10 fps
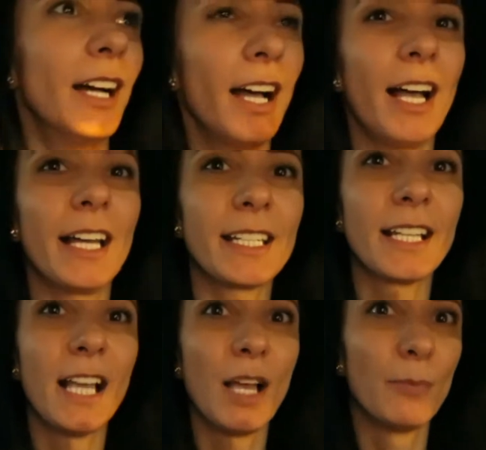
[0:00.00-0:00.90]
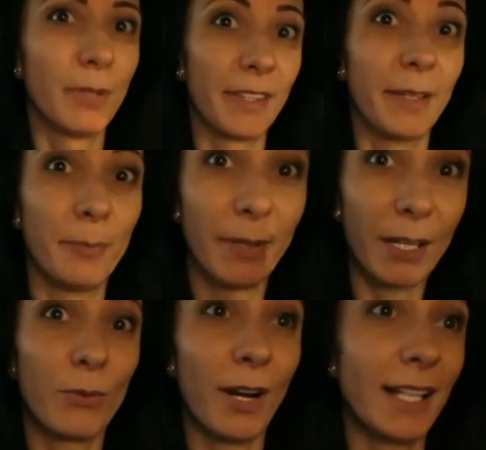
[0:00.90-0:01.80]
high, but the
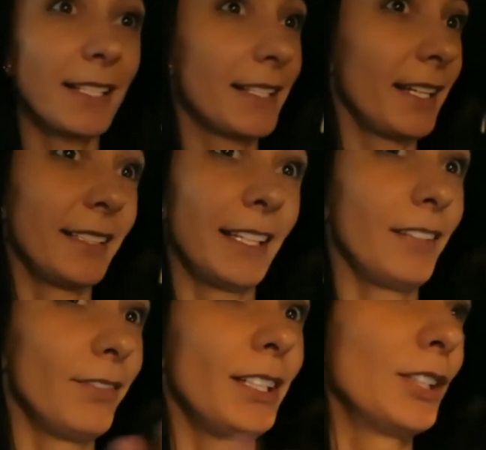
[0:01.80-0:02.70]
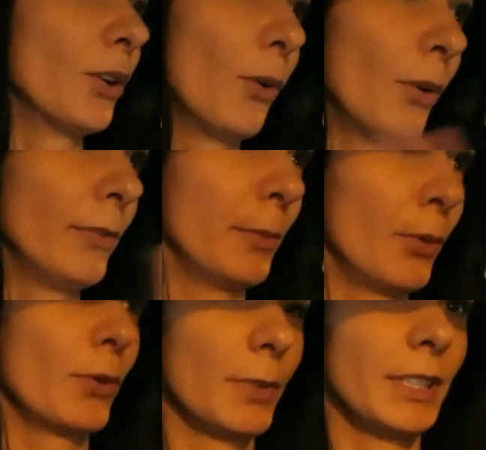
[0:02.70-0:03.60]
big ones they really go
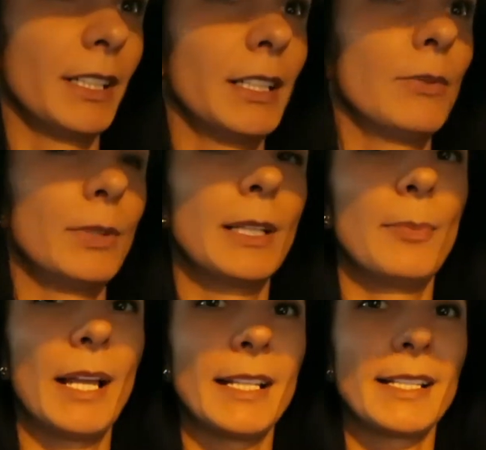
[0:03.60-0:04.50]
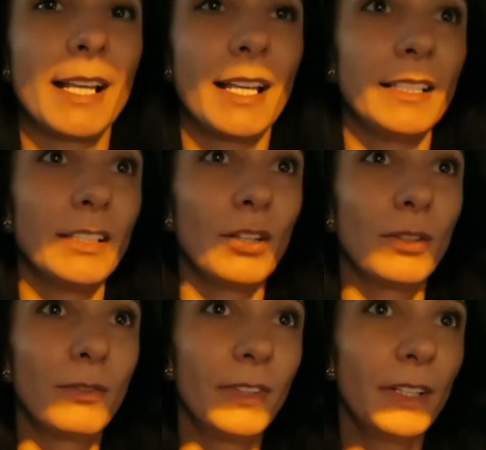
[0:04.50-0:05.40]
overboard with the plants, and
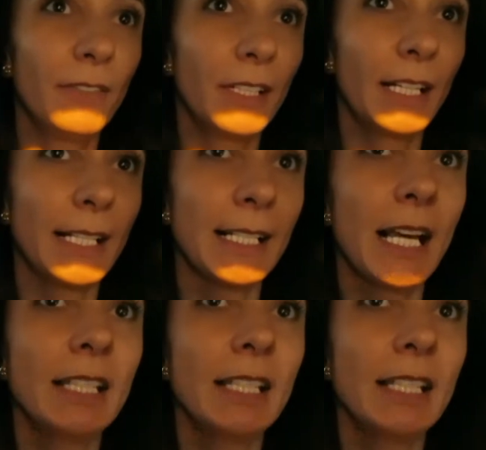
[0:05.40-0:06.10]
they're very nice.